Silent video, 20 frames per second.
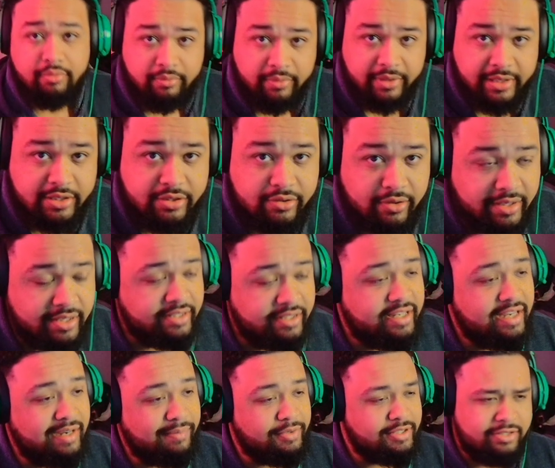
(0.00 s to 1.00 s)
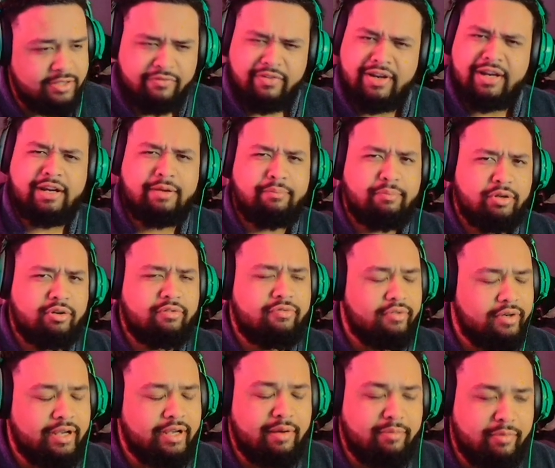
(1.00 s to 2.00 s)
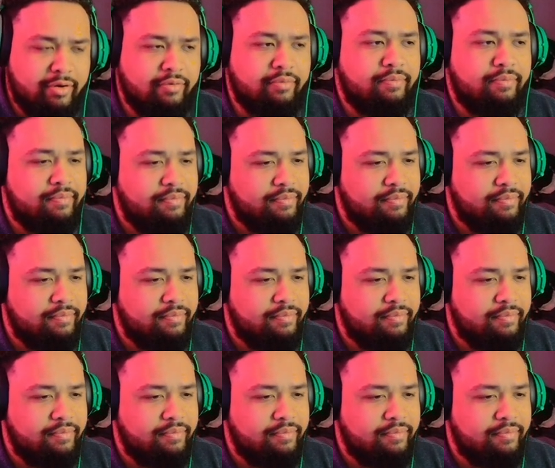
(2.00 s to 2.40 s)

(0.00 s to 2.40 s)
enjoy this camo. It's a very beautiful camo,